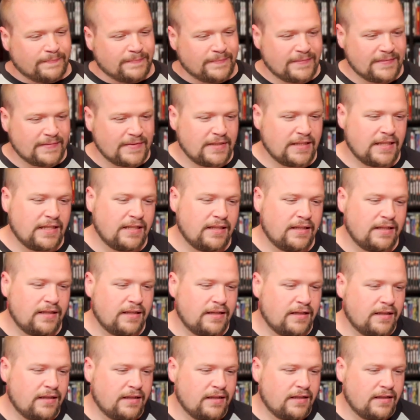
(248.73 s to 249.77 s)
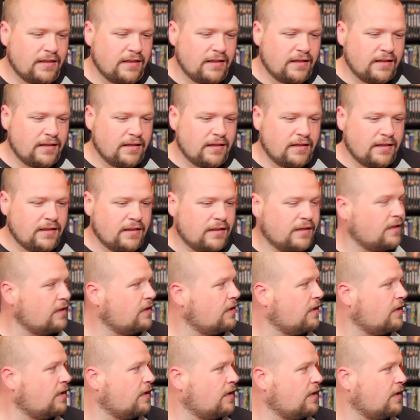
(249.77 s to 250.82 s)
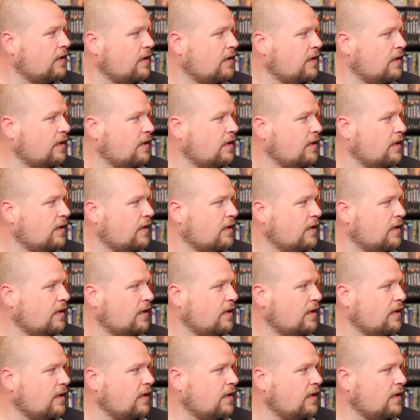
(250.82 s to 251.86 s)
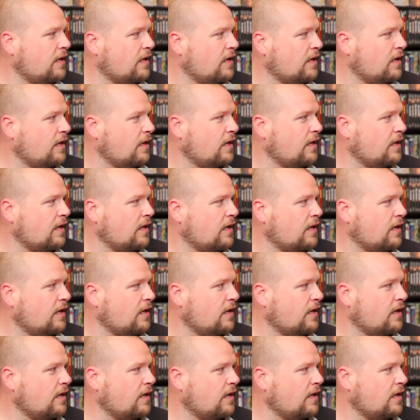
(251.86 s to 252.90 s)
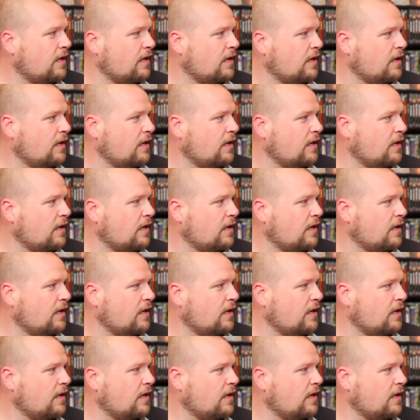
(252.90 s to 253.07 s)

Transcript: This person isn't speaking.